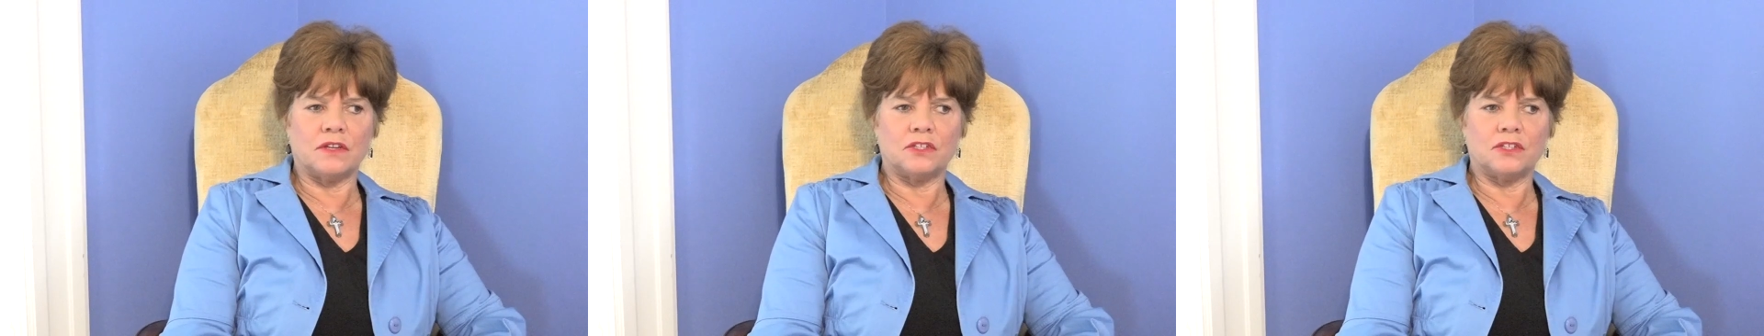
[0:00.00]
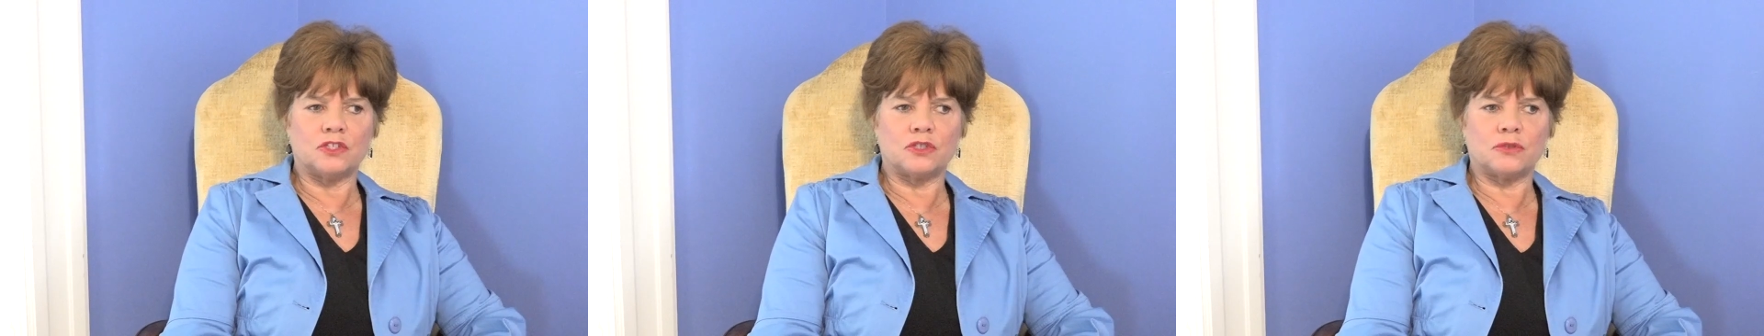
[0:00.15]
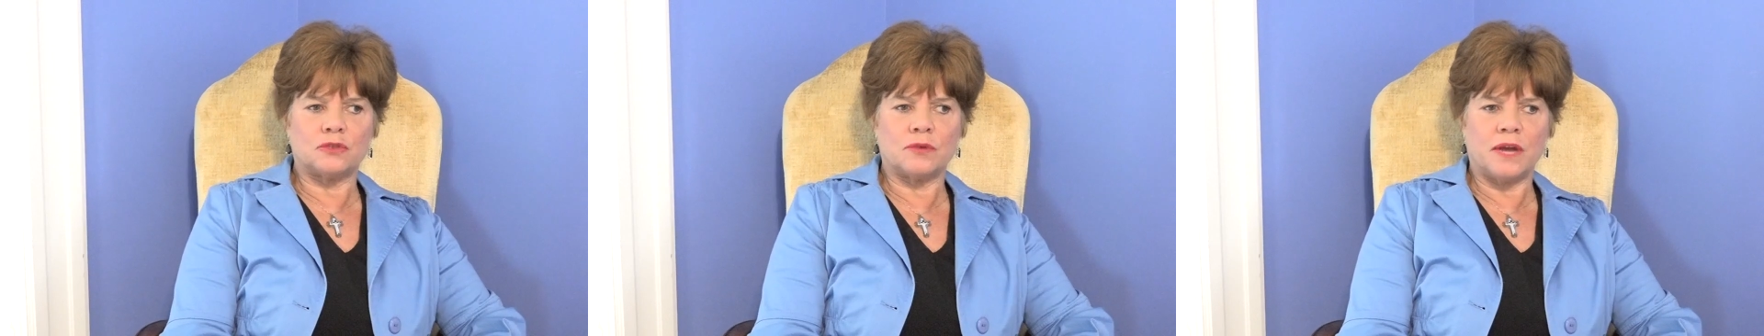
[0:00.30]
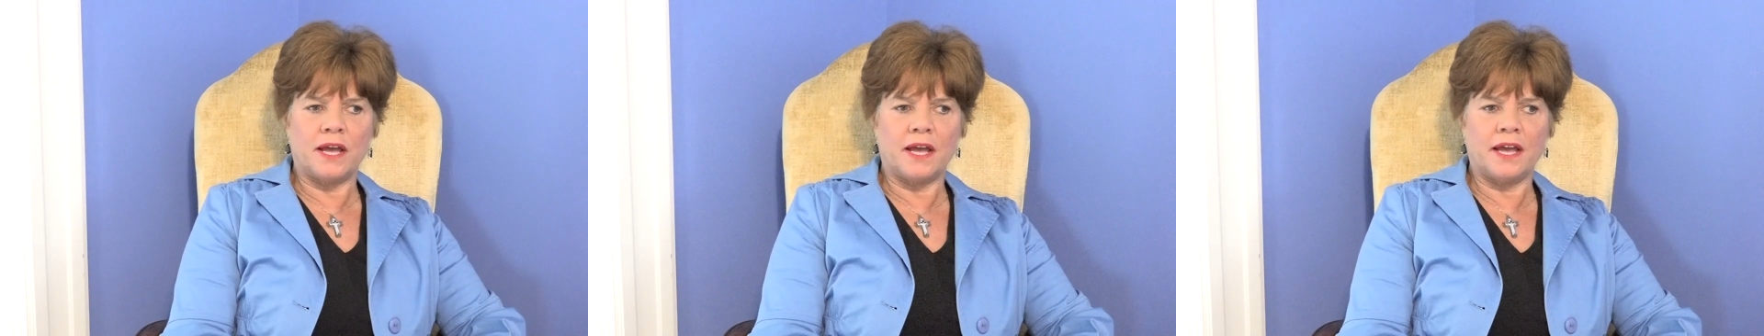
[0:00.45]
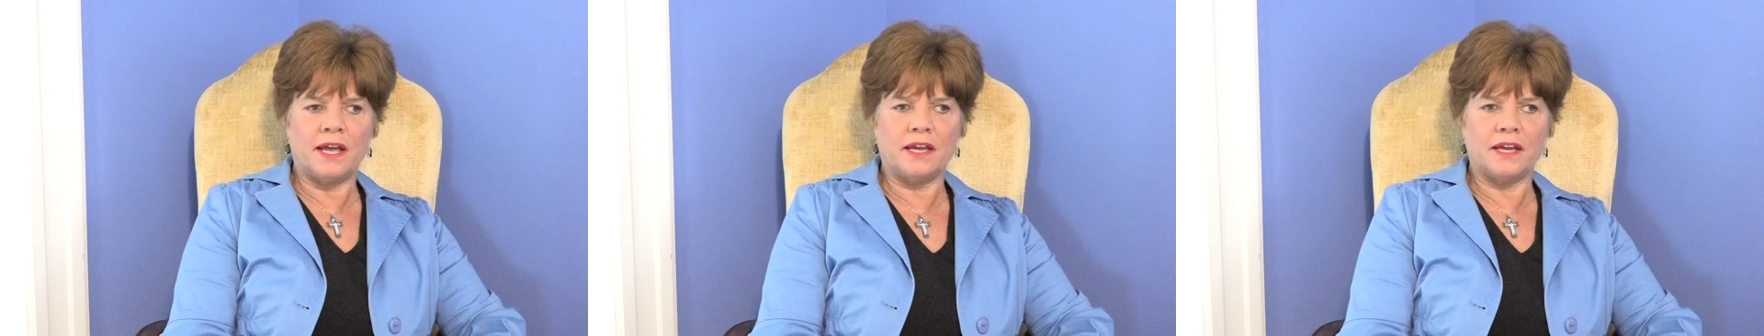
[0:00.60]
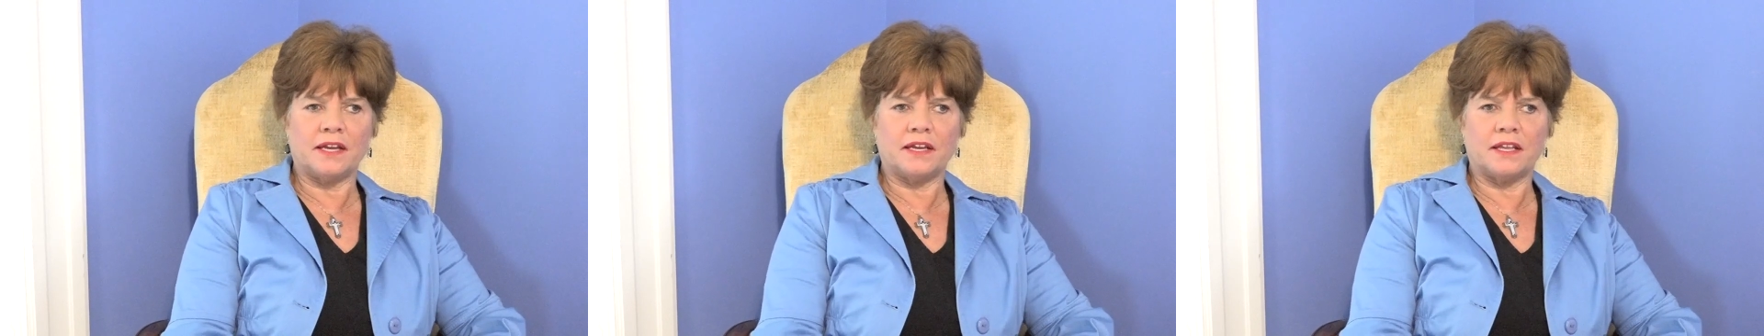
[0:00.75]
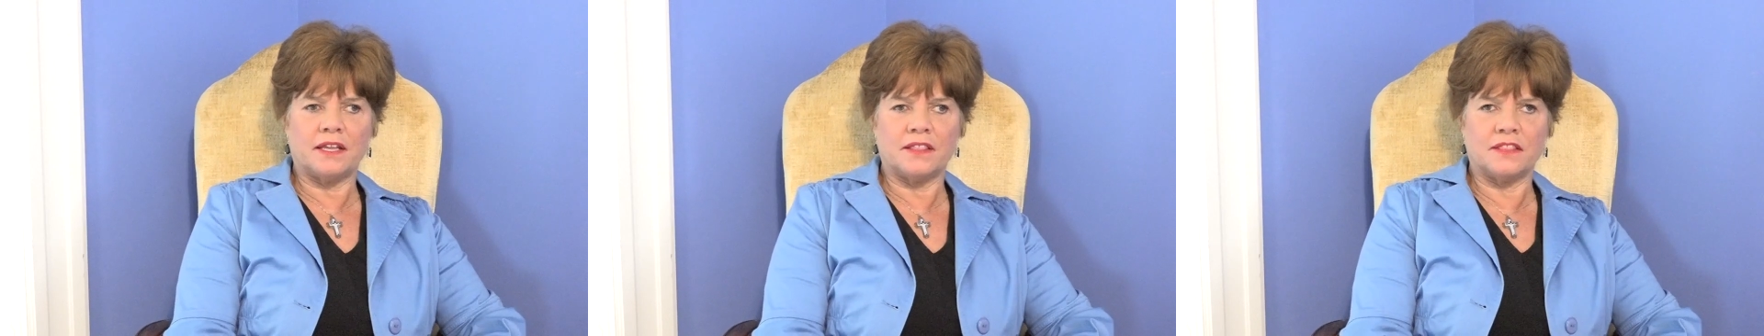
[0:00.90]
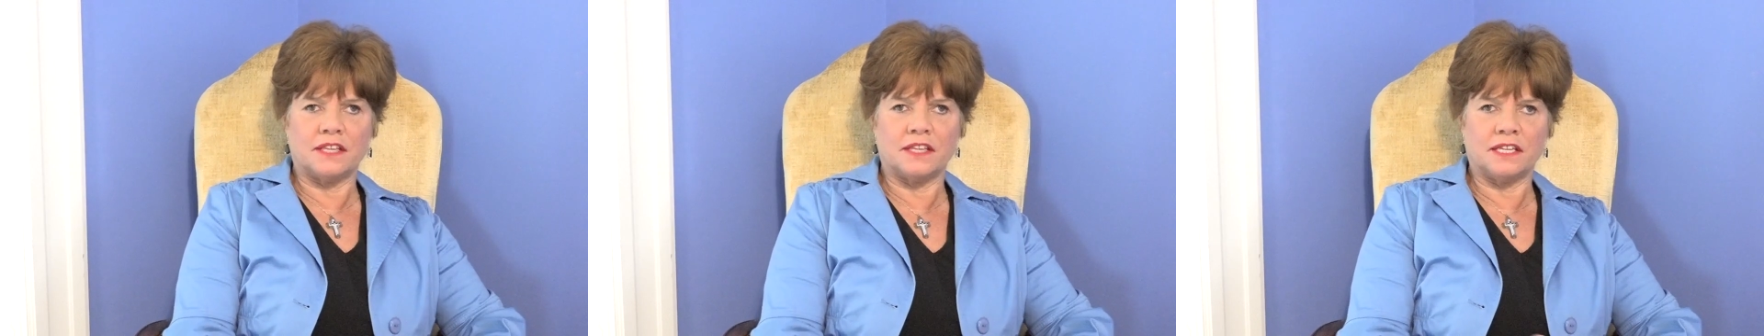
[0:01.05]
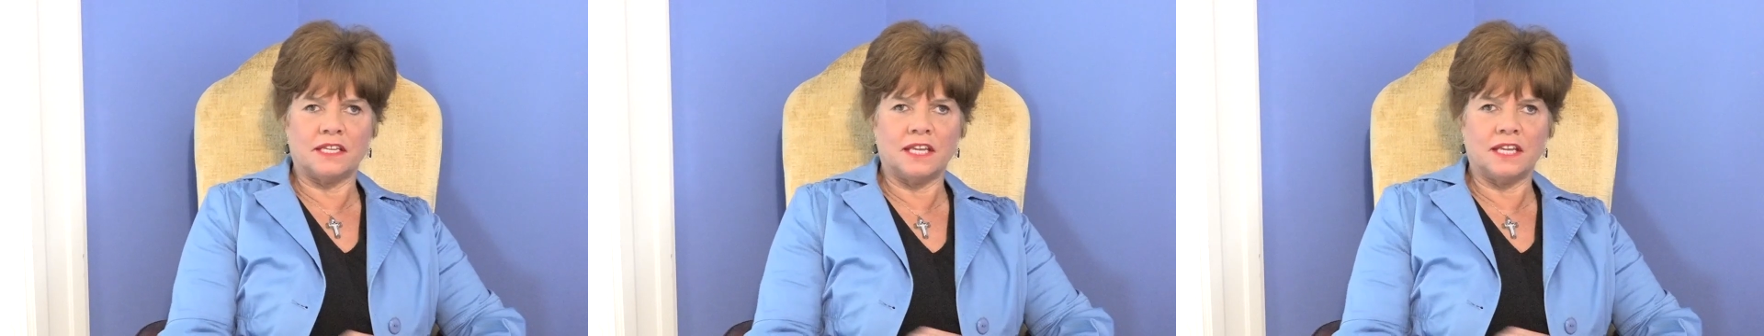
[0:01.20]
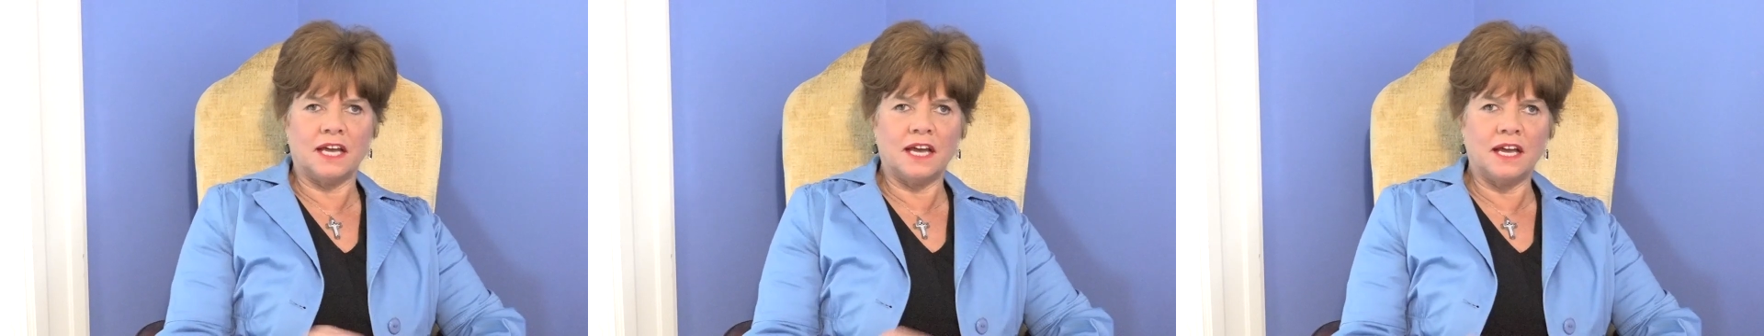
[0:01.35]
track the
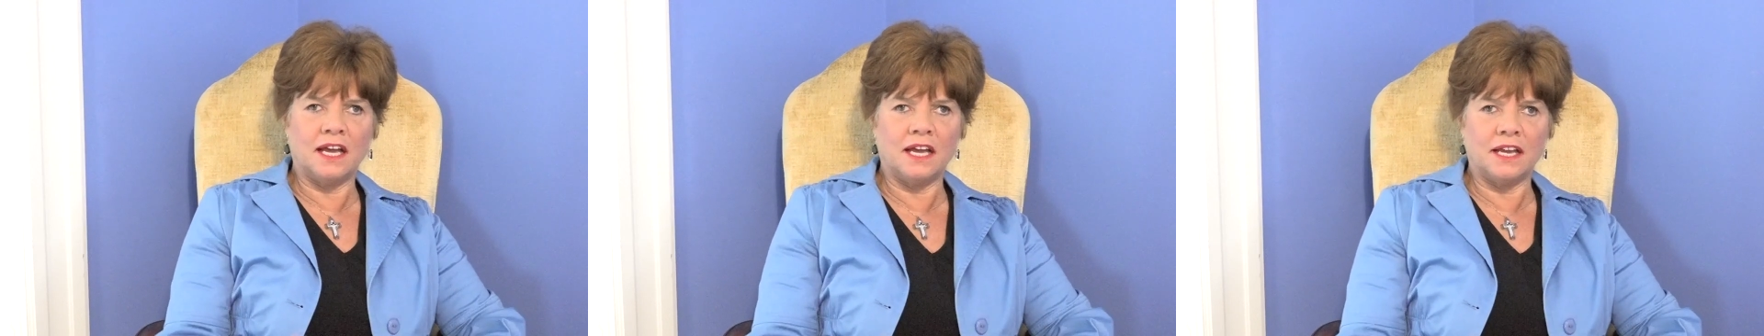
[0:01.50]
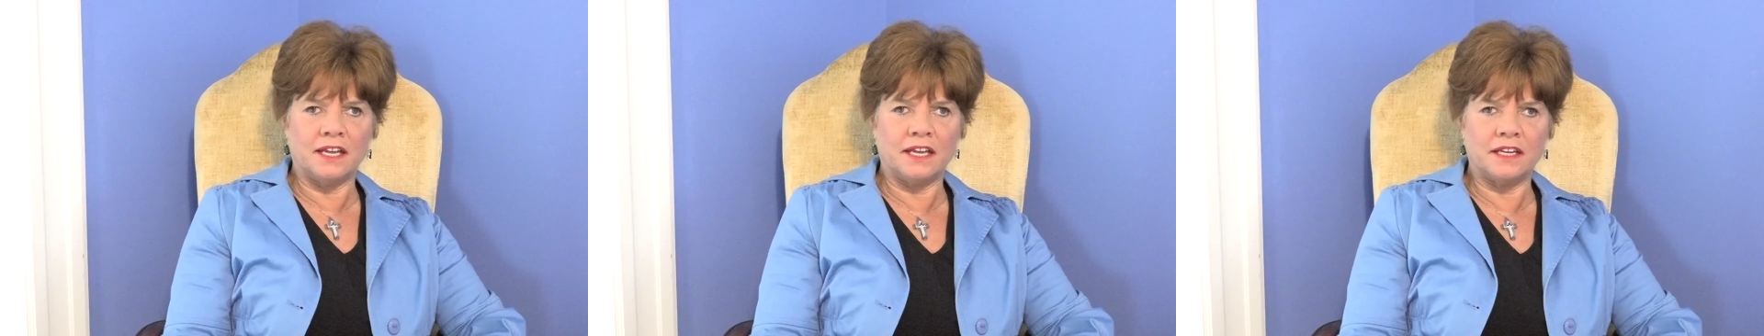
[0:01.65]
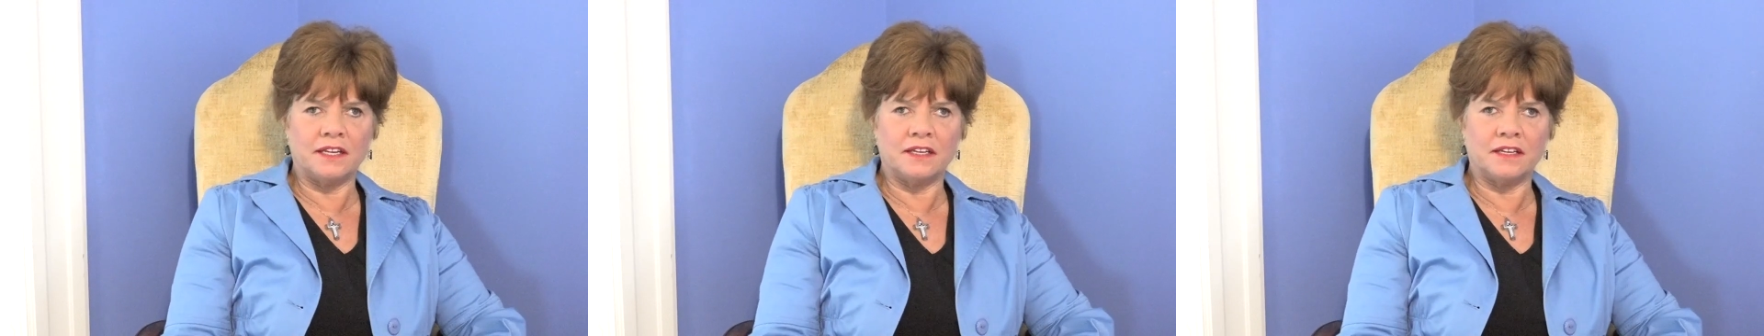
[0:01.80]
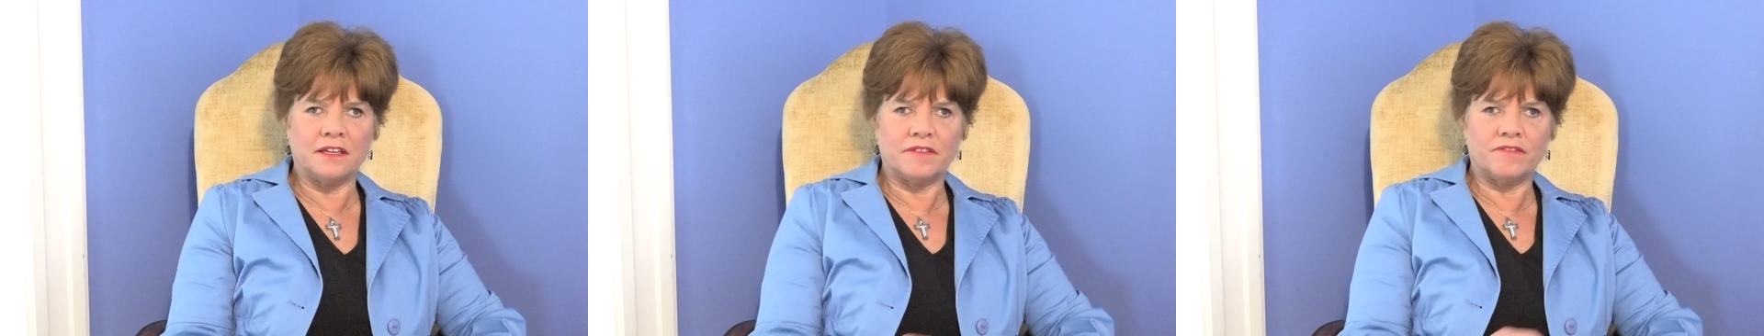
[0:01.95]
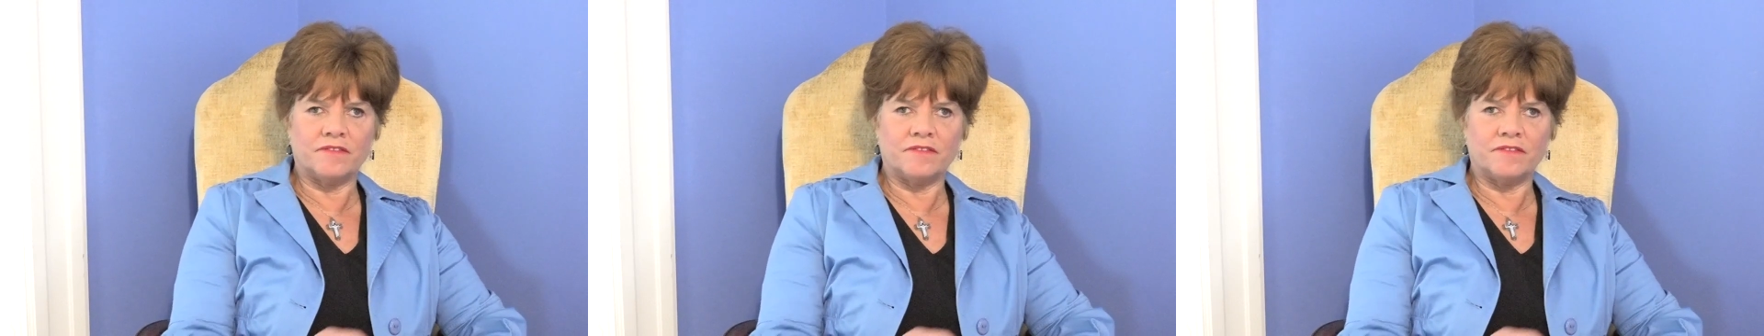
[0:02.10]
line